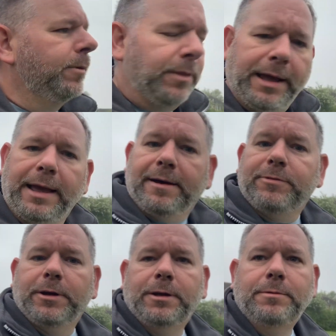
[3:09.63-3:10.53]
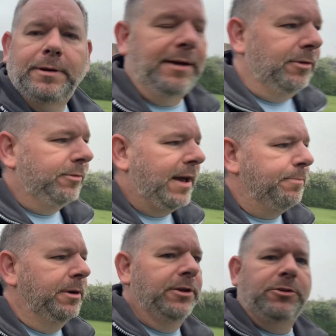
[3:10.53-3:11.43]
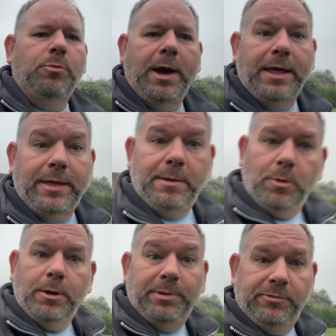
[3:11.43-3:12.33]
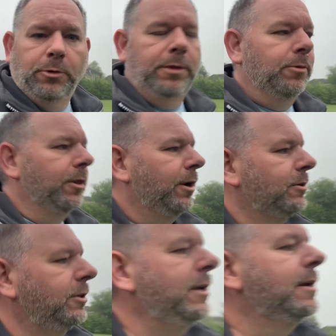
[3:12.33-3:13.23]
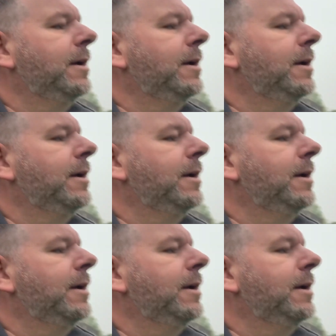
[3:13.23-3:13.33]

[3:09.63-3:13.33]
they have a level of happiness where they were before they won the lottery